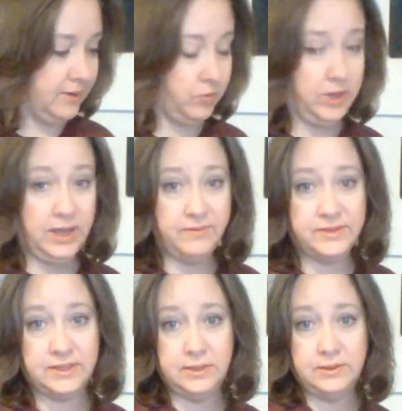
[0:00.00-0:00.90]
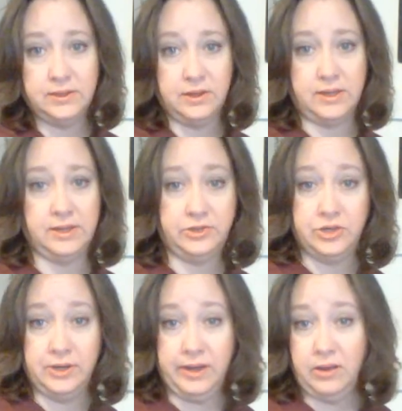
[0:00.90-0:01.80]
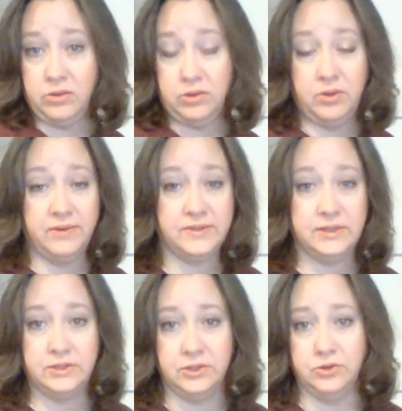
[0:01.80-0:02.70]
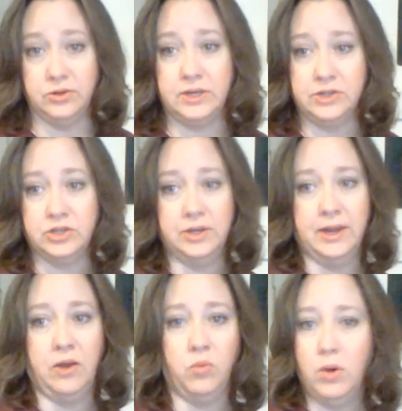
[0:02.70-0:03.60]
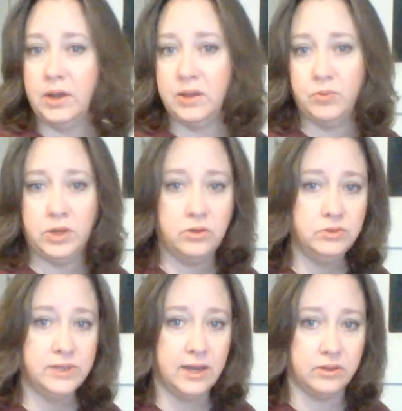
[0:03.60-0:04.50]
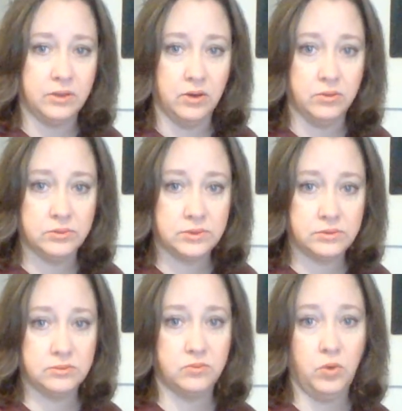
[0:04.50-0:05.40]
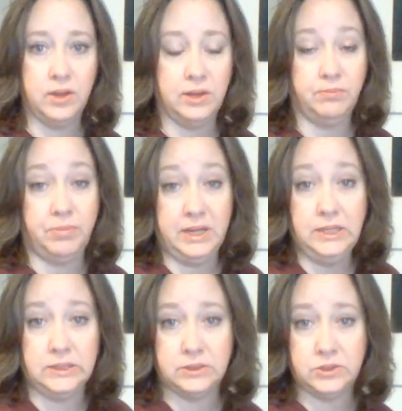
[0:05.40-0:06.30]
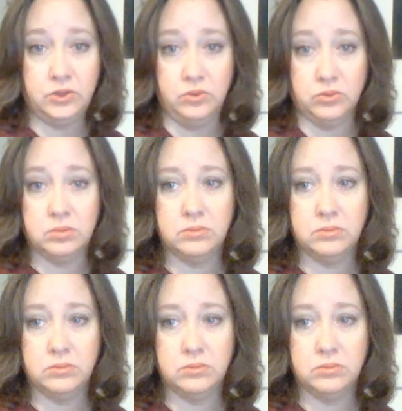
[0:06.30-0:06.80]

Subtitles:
we have seeds in our kitchen now. You have seeds in your kitchen now. What can we use out of those? What, in beans too.